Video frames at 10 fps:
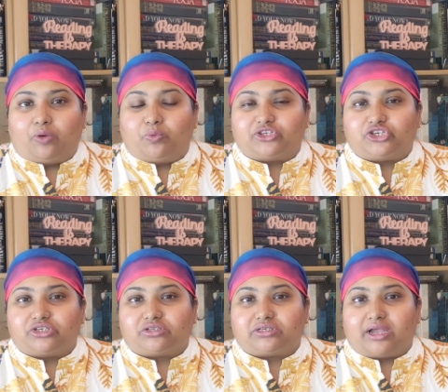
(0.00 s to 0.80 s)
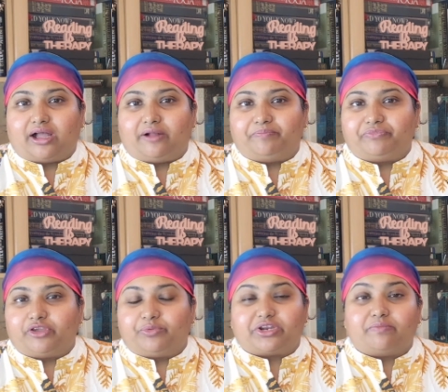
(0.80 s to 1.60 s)
which is
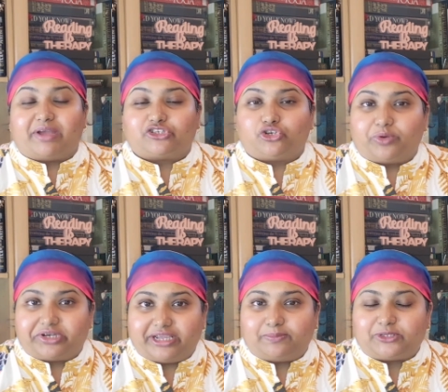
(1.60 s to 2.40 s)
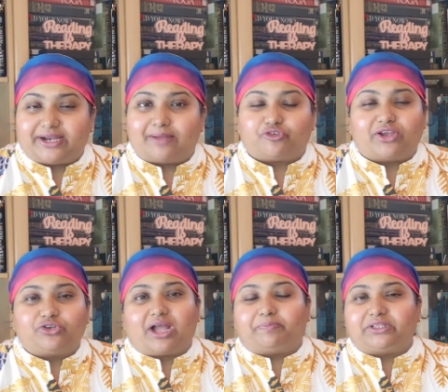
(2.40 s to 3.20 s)
written by Stuart Gibbs, and I'm trying
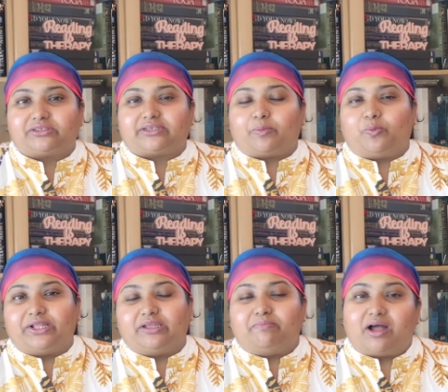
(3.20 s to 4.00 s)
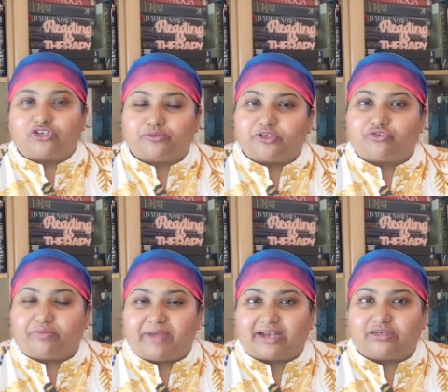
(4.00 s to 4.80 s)
to couple this up with the March
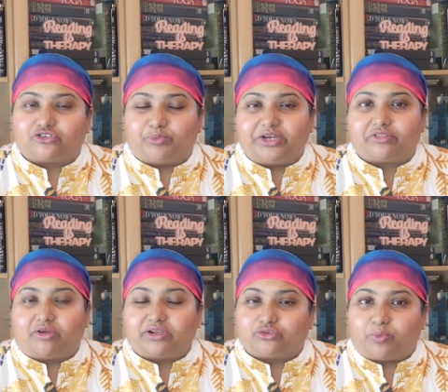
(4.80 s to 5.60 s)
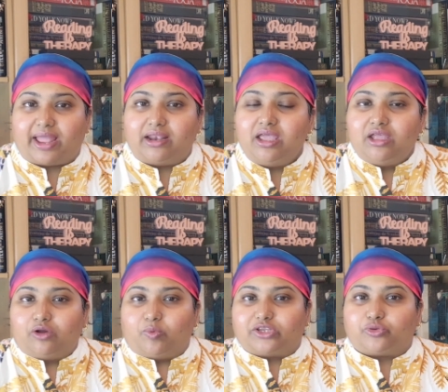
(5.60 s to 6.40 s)
Mystery Madness Readathon as well,
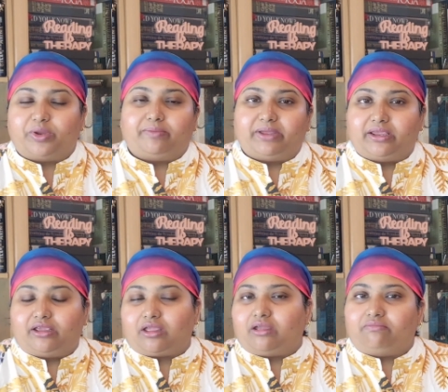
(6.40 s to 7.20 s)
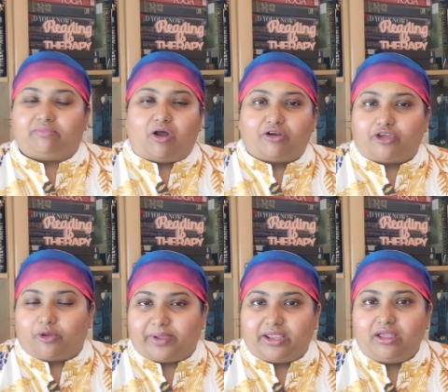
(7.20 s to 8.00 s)
which will be
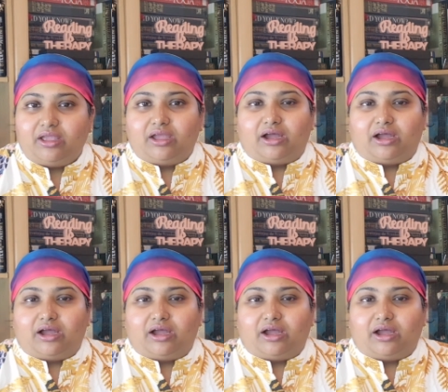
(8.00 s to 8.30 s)
ongoing